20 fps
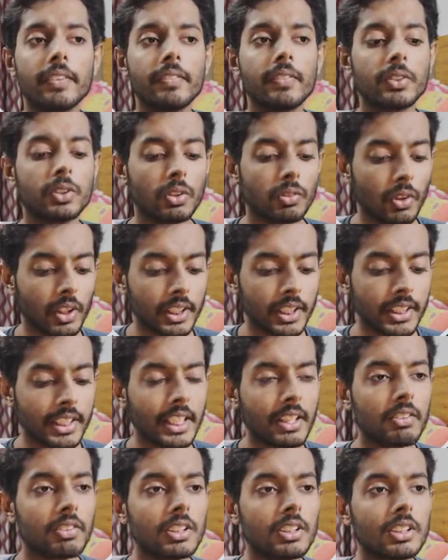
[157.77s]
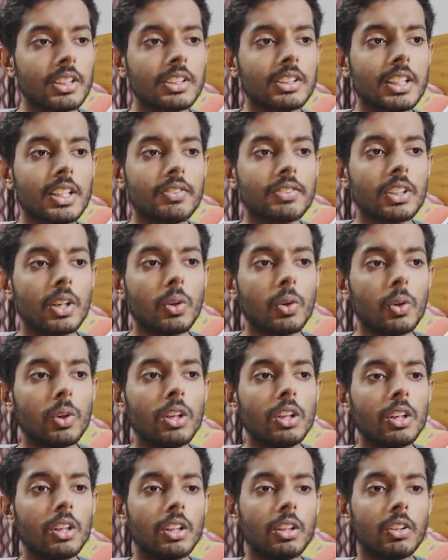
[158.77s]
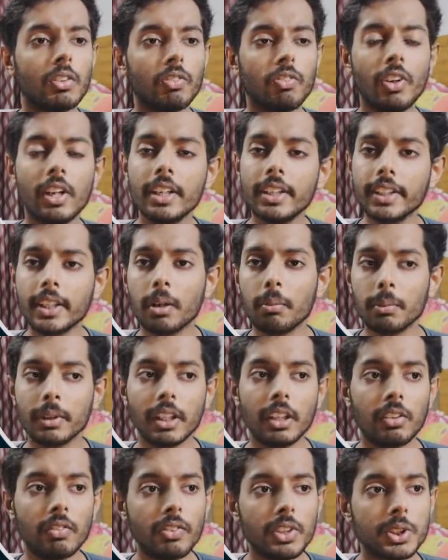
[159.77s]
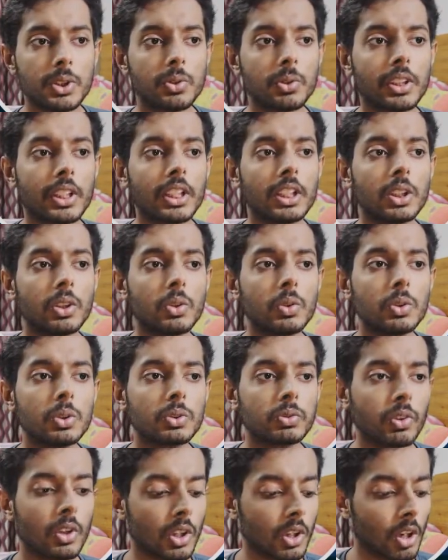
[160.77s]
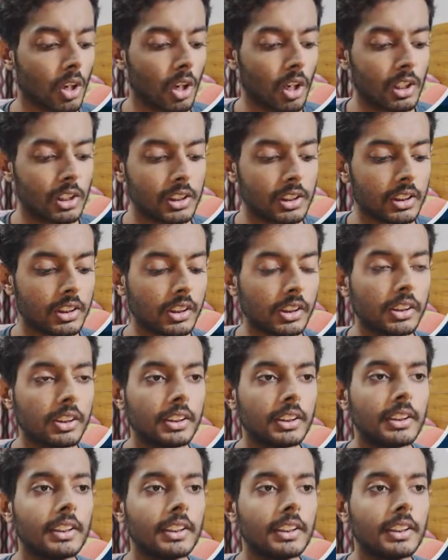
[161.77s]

So what it gives is, it gives a whole fun terminal which you can use for all the